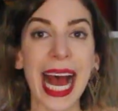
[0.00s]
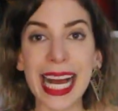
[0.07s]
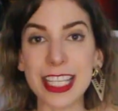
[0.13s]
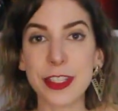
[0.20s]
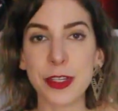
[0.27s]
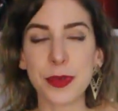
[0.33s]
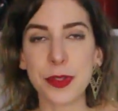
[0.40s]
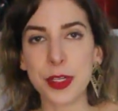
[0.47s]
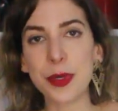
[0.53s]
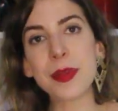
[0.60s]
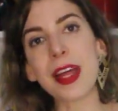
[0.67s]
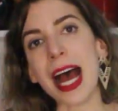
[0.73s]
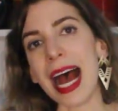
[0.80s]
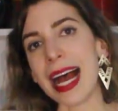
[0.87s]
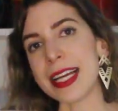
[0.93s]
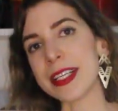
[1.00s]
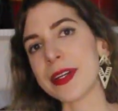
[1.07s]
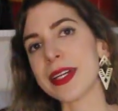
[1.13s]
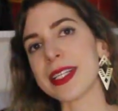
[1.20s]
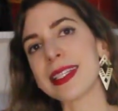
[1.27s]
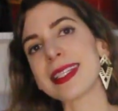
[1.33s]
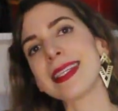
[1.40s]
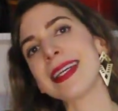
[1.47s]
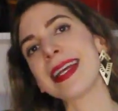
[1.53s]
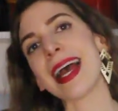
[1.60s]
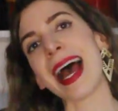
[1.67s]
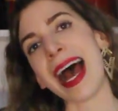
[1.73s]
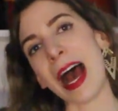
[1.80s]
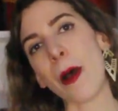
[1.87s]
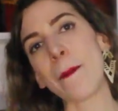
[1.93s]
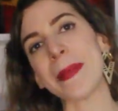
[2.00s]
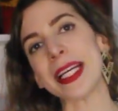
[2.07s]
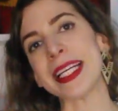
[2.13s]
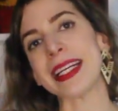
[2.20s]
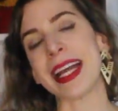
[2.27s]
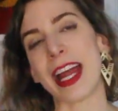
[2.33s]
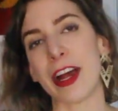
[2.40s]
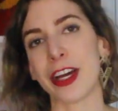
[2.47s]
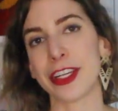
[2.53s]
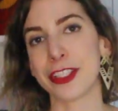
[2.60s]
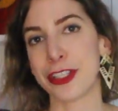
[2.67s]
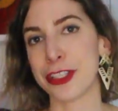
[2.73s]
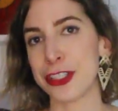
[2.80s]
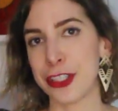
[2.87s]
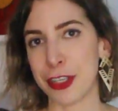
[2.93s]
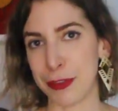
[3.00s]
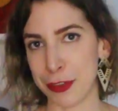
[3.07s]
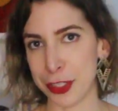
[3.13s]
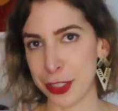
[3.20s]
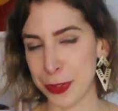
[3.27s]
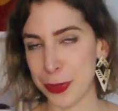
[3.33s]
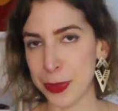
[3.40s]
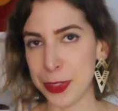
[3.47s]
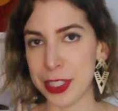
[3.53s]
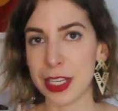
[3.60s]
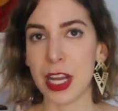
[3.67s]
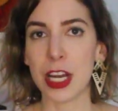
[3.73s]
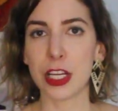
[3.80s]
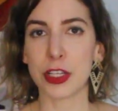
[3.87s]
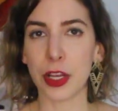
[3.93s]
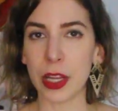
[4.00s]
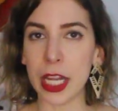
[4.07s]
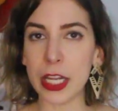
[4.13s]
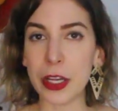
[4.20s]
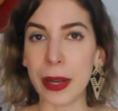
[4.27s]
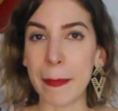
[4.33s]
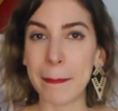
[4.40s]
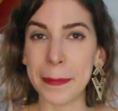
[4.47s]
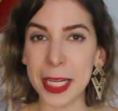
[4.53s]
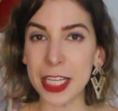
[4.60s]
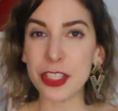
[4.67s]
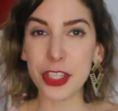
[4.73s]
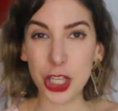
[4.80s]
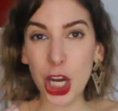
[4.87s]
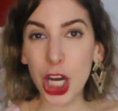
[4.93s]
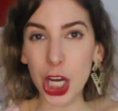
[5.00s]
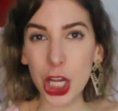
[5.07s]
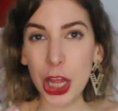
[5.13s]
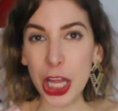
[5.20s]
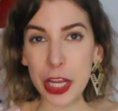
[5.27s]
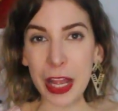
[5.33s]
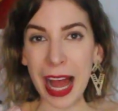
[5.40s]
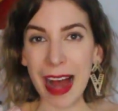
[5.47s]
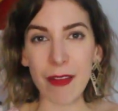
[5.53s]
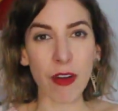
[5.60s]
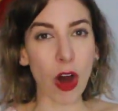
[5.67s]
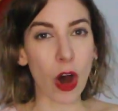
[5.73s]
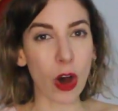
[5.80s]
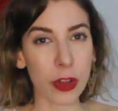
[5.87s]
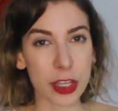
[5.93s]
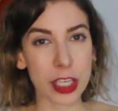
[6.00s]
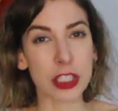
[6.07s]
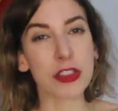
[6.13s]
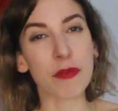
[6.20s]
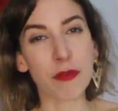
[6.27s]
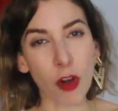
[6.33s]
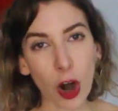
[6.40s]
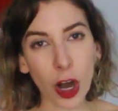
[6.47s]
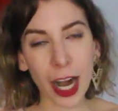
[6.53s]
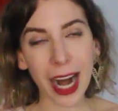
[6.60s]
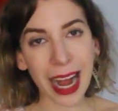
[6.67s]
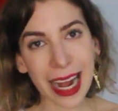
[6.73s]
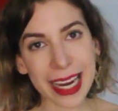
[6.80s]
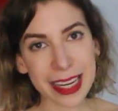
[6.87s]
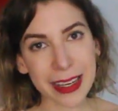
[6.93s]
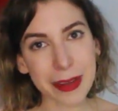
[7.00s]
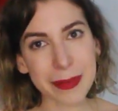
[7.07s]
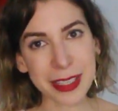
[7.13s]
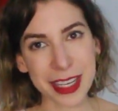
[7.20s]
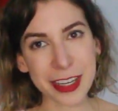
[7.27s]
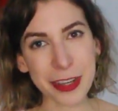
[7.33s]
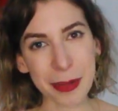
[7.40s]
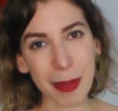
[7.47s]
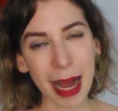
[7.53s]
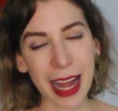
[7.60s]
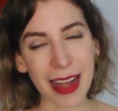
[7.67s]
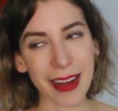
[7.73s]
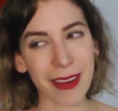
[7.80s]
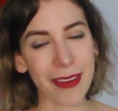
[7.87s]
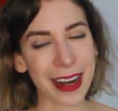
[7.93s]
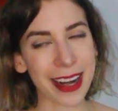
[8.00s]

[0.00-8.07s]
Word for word: as you do that, you can see how many characters you've used so that you can be sure that you have all these 4 items in your bio.